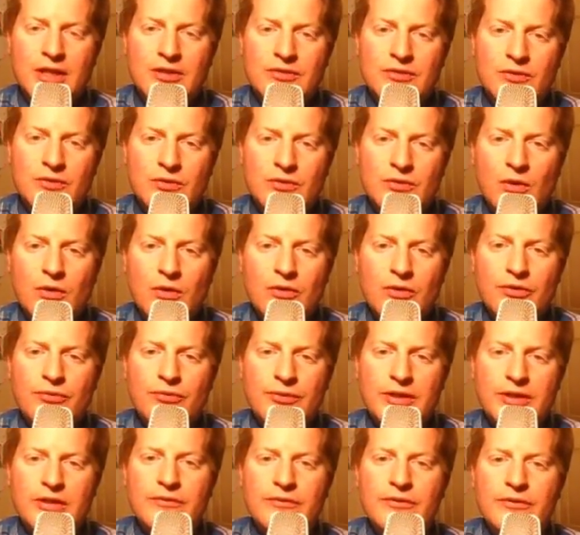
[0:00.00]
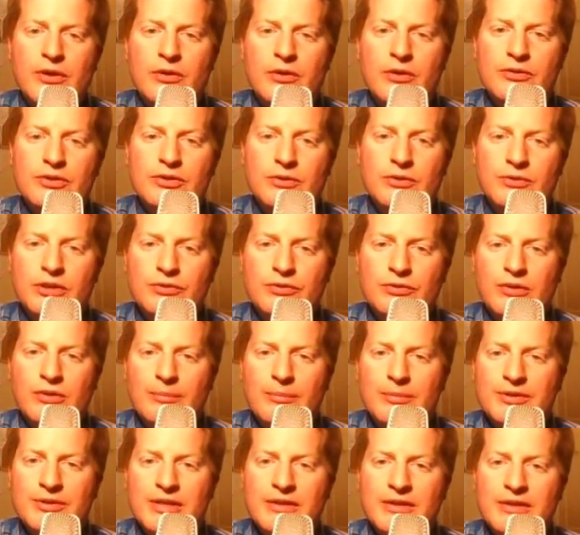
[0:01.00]
So all three of those units
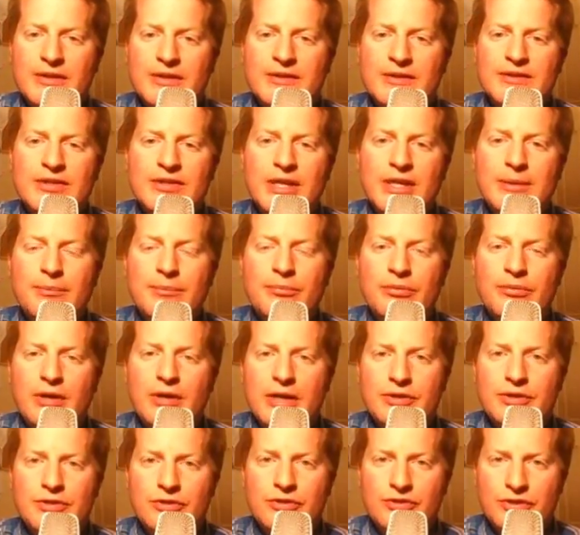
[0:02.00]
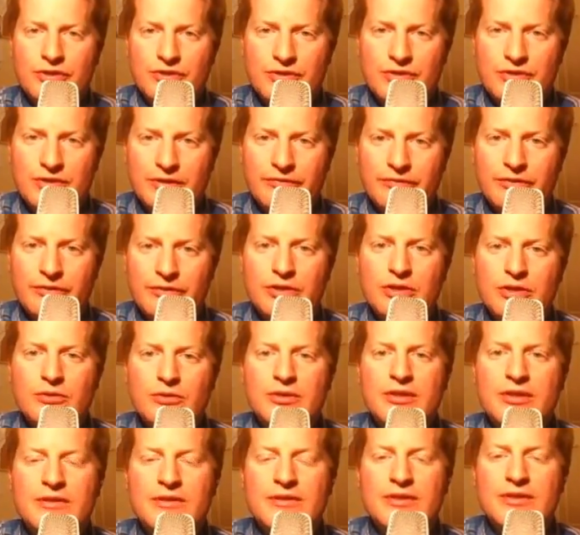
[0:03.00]
represent the same pressure, just different
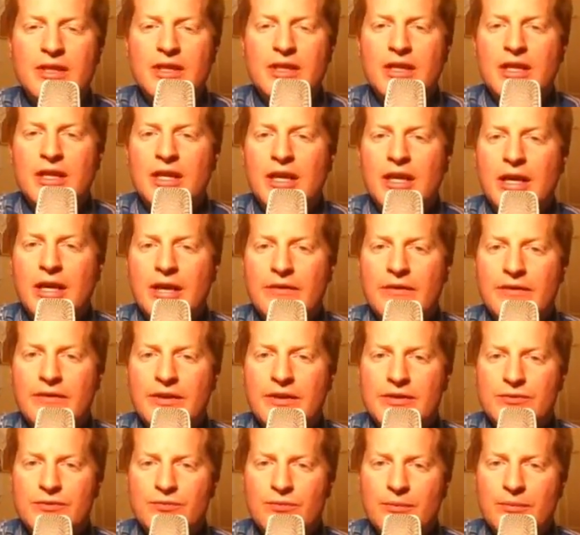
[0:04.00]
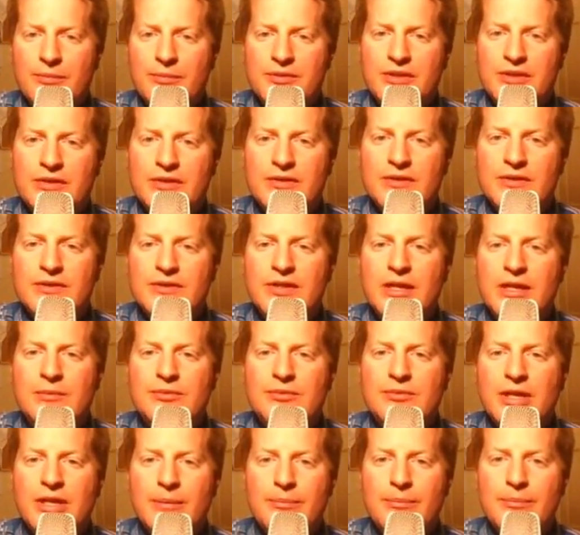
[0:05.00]
units, and this represents the same
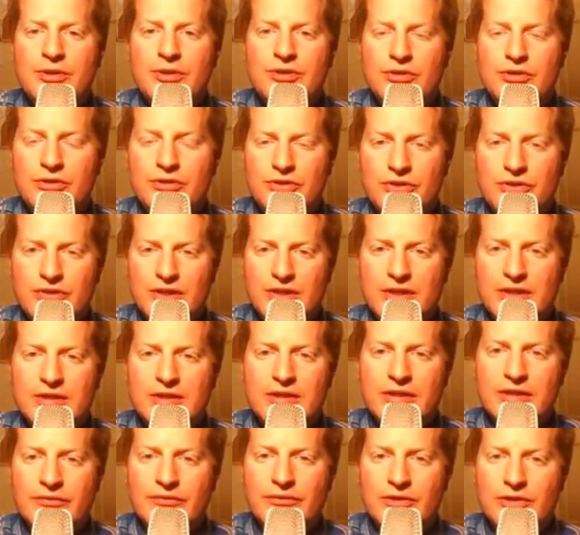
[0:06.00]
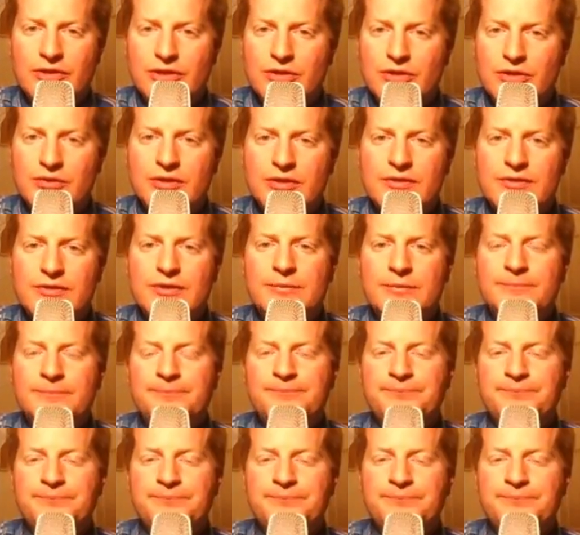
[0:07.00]
temperature, just in different units.